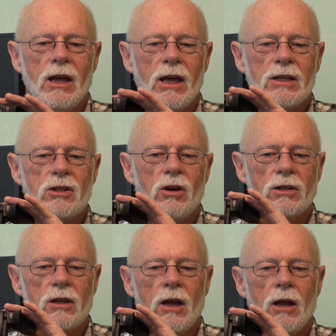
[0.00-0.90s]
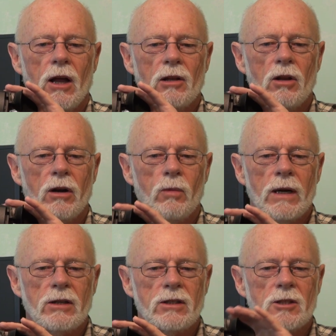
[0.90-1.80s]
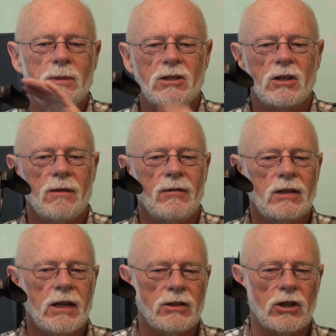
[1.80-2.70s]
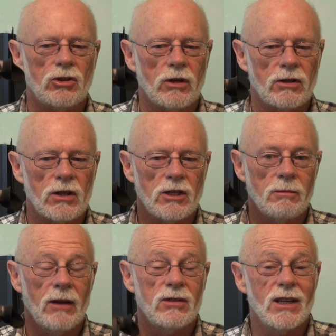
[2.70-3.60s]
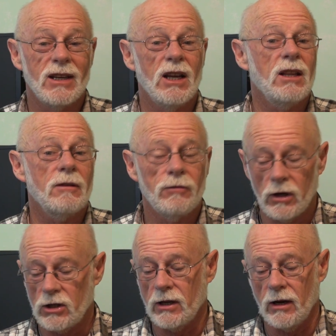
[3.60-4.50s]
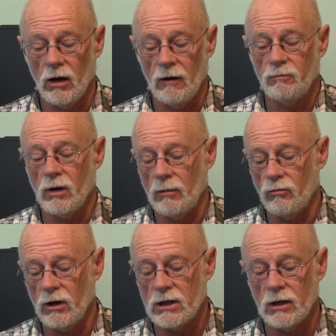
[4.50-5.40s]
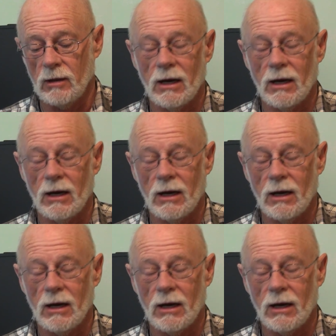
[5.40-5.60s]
It's got a lot of weaknesses, but it's got some fantastic strengths, as you may have seen in the footage that I've put up recently.